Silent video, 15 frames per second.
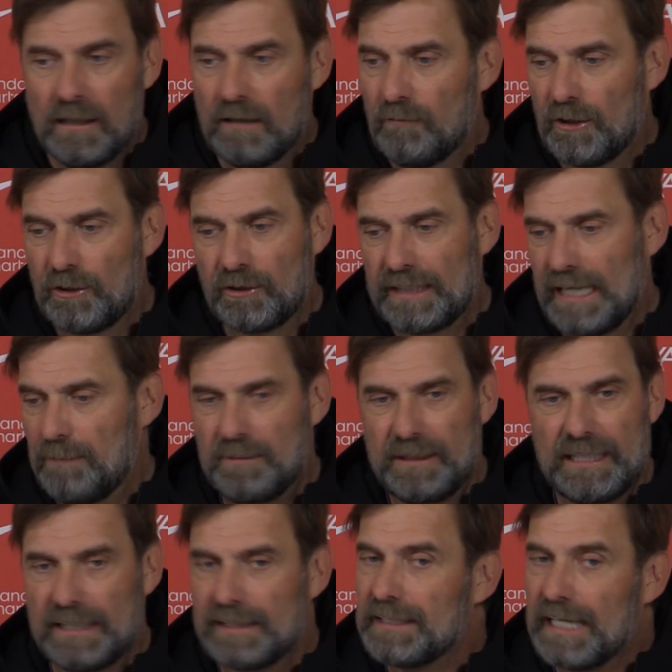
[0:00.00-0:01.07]
were not happy
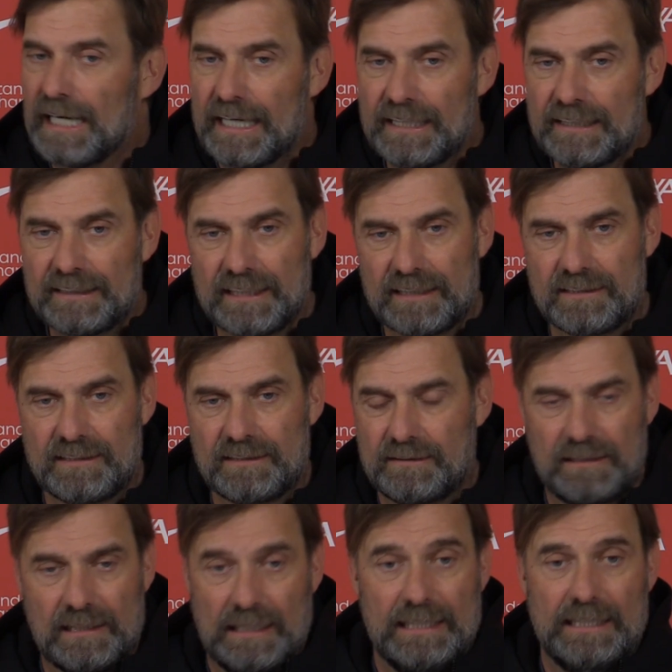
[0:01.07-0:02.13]
that night, that's
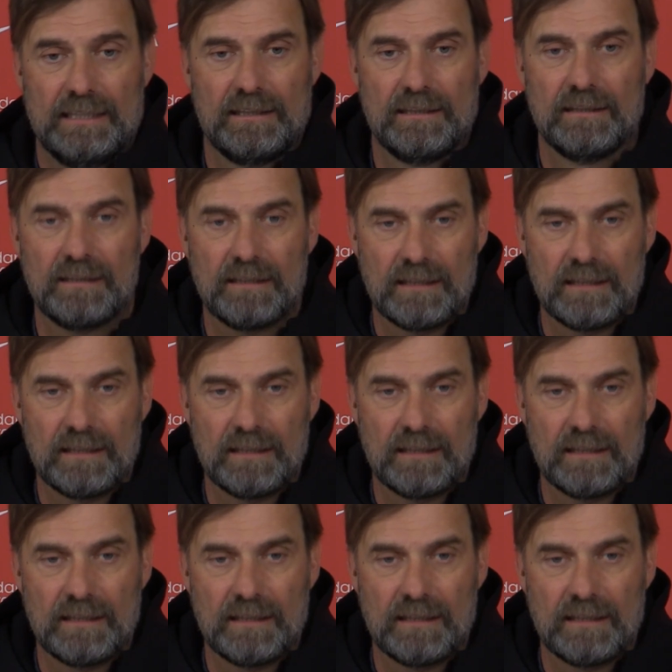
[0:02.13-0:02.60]
clear.